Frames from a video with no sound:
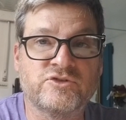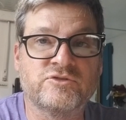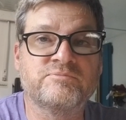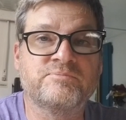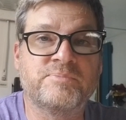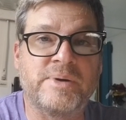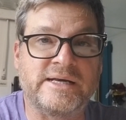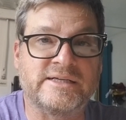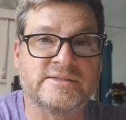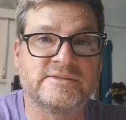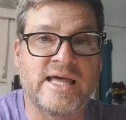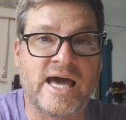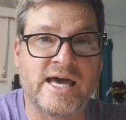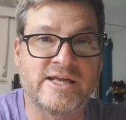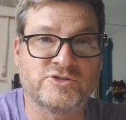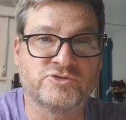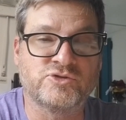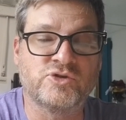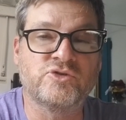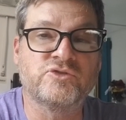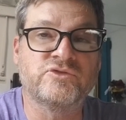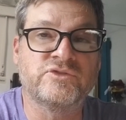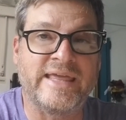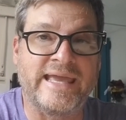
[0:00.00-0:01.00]

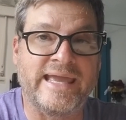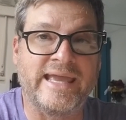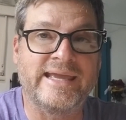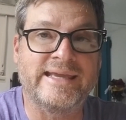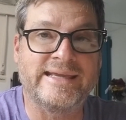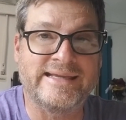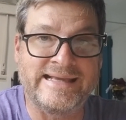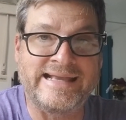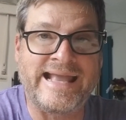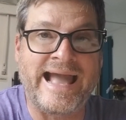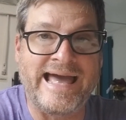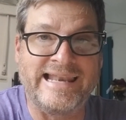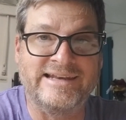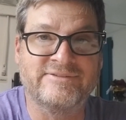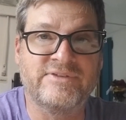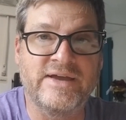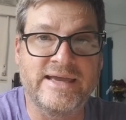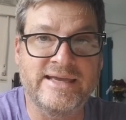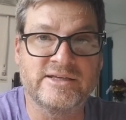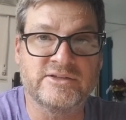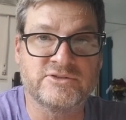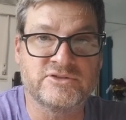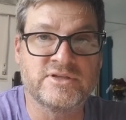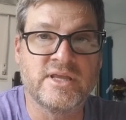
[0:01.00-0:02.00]
Bernardo de
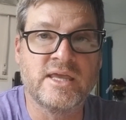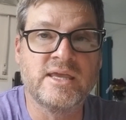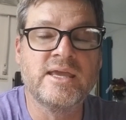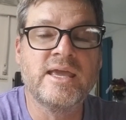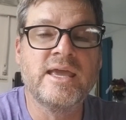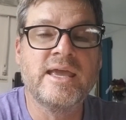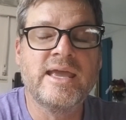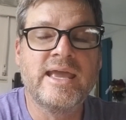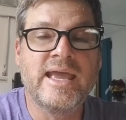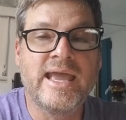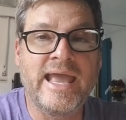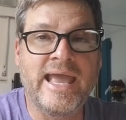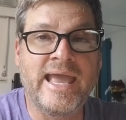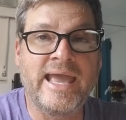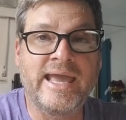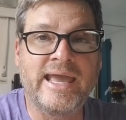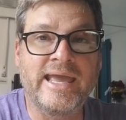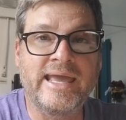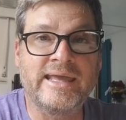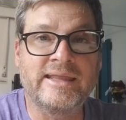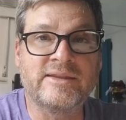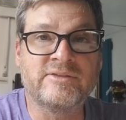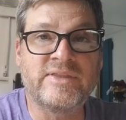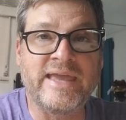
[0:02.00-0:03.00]
Galvez.
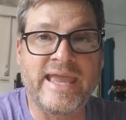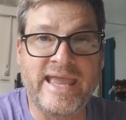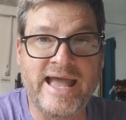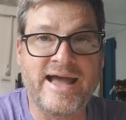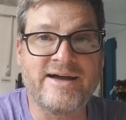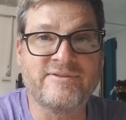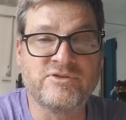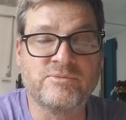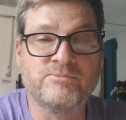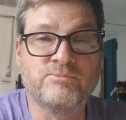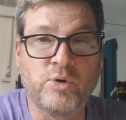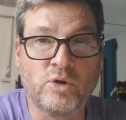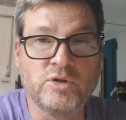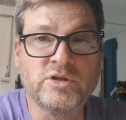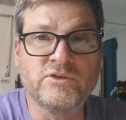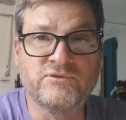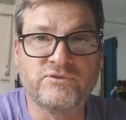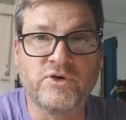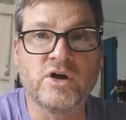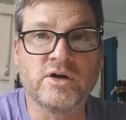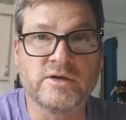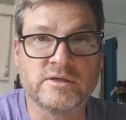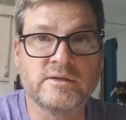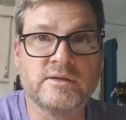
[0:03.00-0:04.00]
And they have a
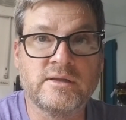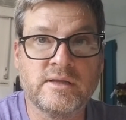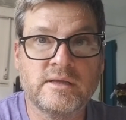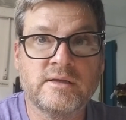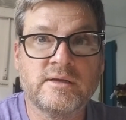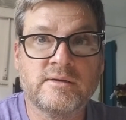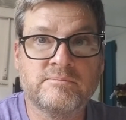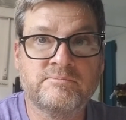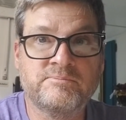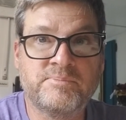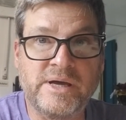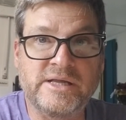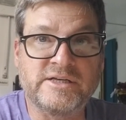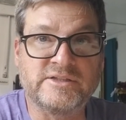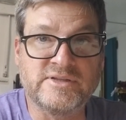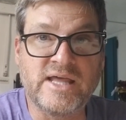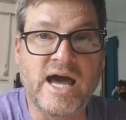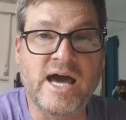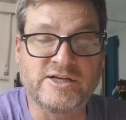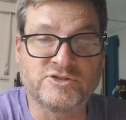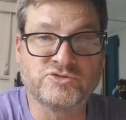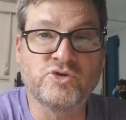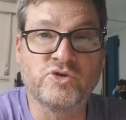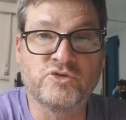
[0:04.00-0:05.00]
boulevard,
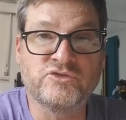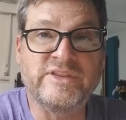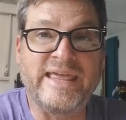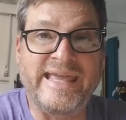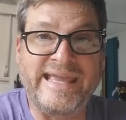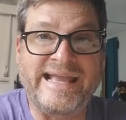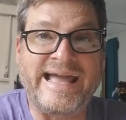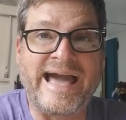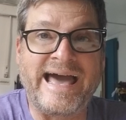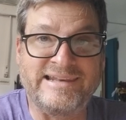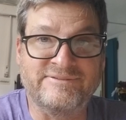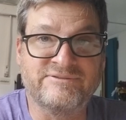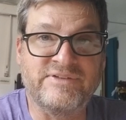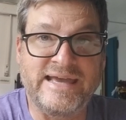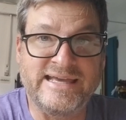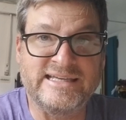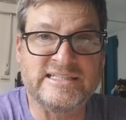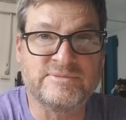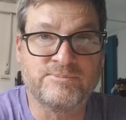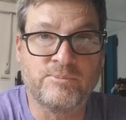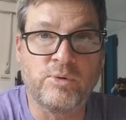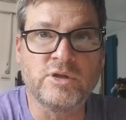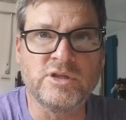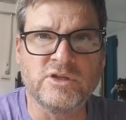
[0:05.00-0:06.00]
Bernardo de
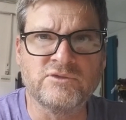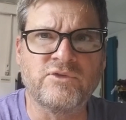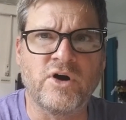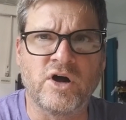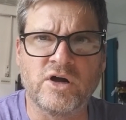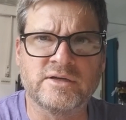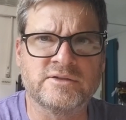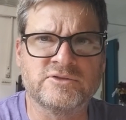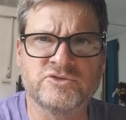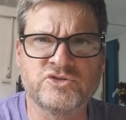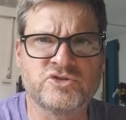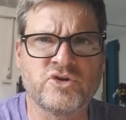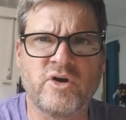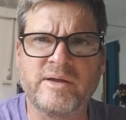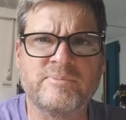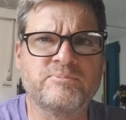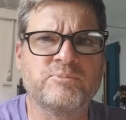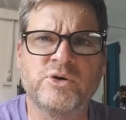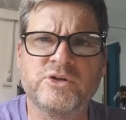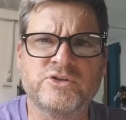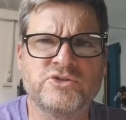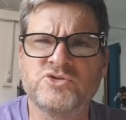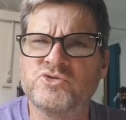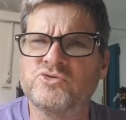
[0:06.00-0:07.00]
Galvez Boulevard. And so I
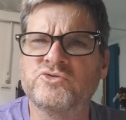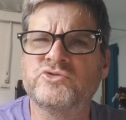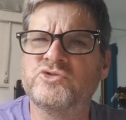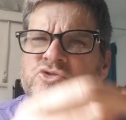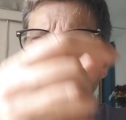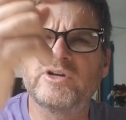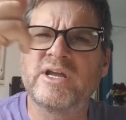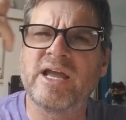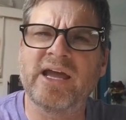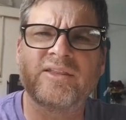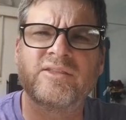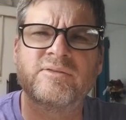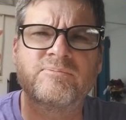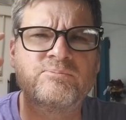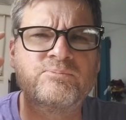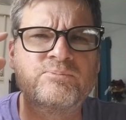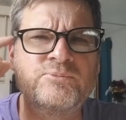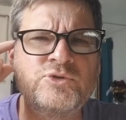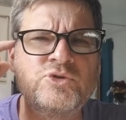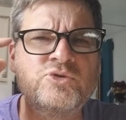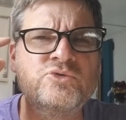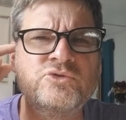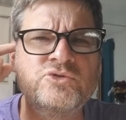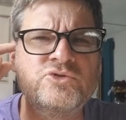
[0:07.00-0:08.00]
put two and
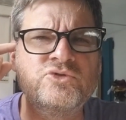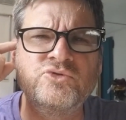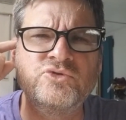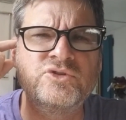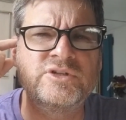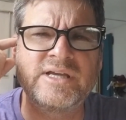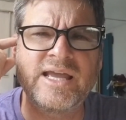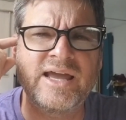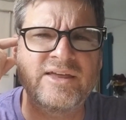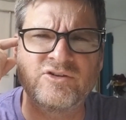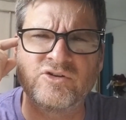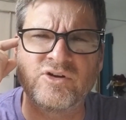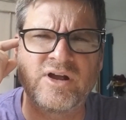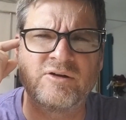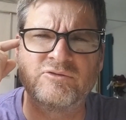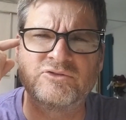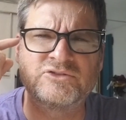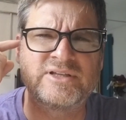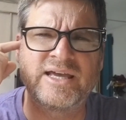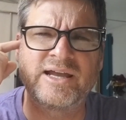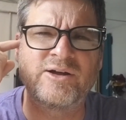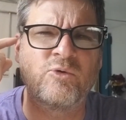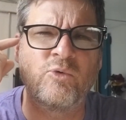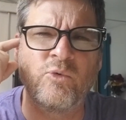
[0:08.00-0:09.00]
two together. I
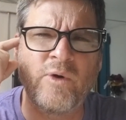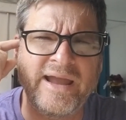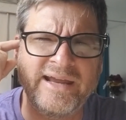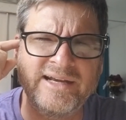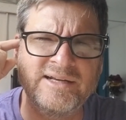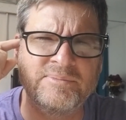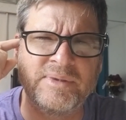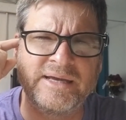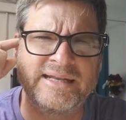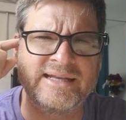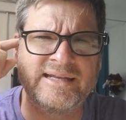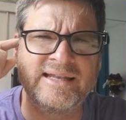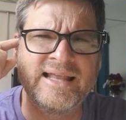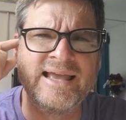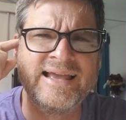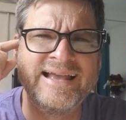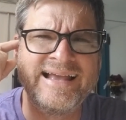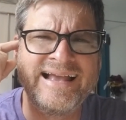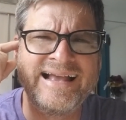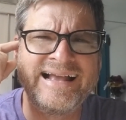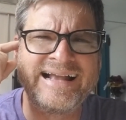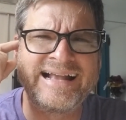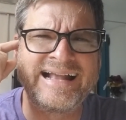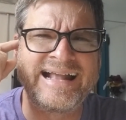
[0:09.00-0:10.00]
was like, wait a minute.
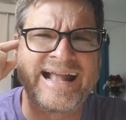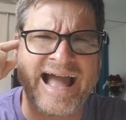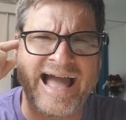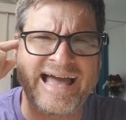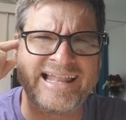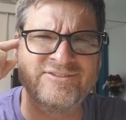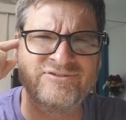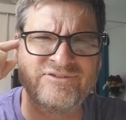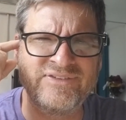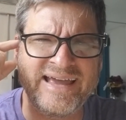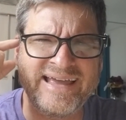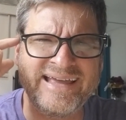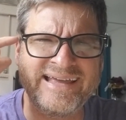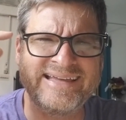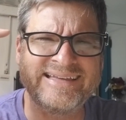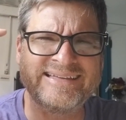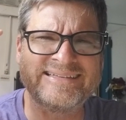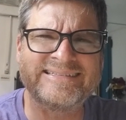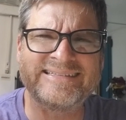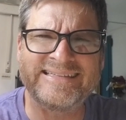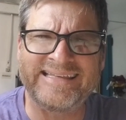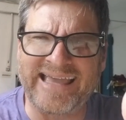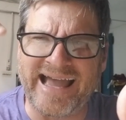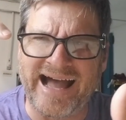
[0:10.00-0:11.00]

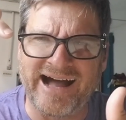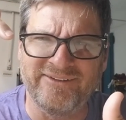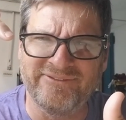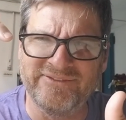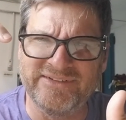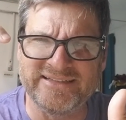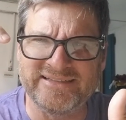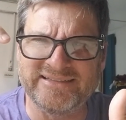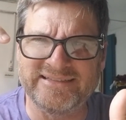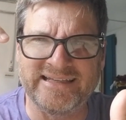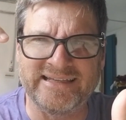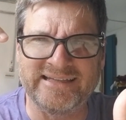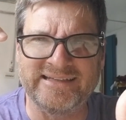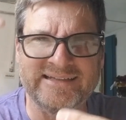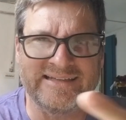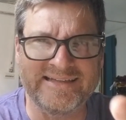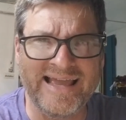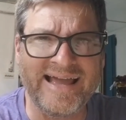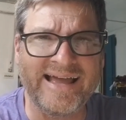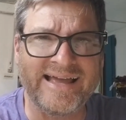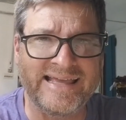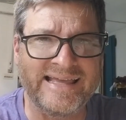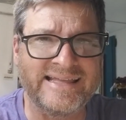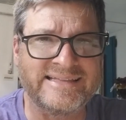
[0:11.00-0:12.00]
Galveston.
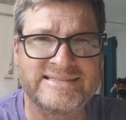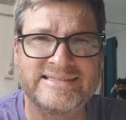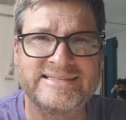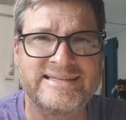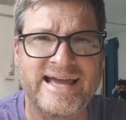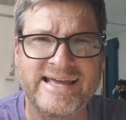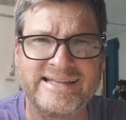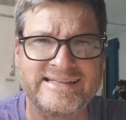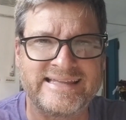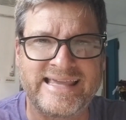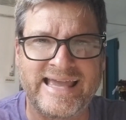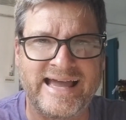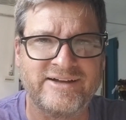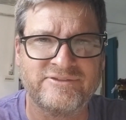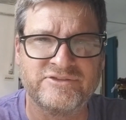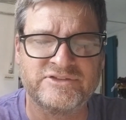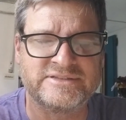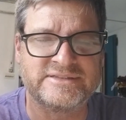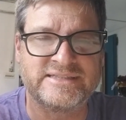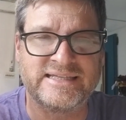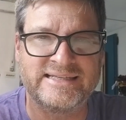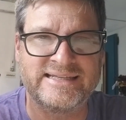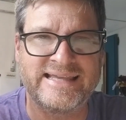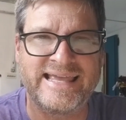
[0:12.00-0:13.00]
Yeah, it's not
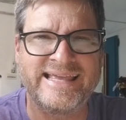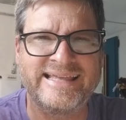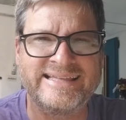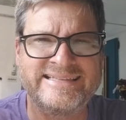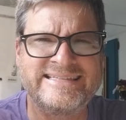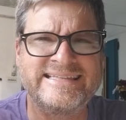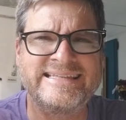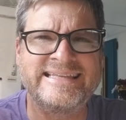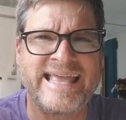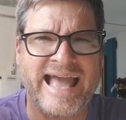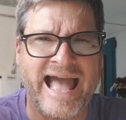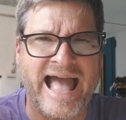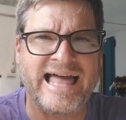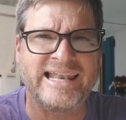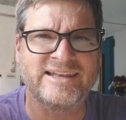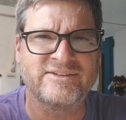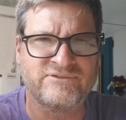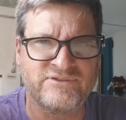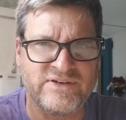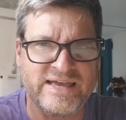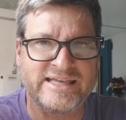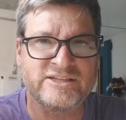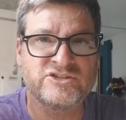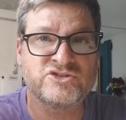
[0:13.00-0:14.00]
Galveston, it's
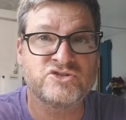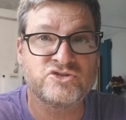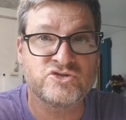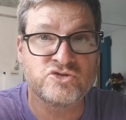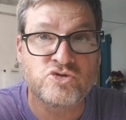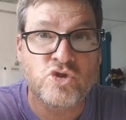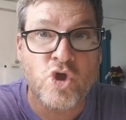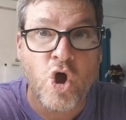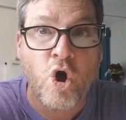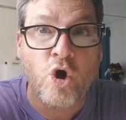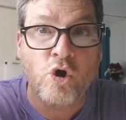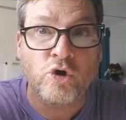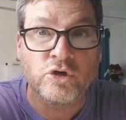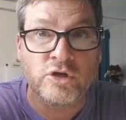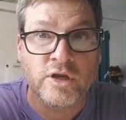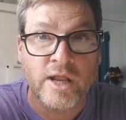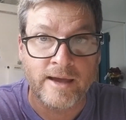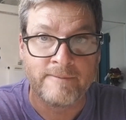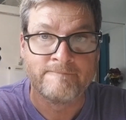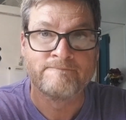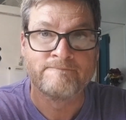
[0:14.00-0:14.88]
Galveston.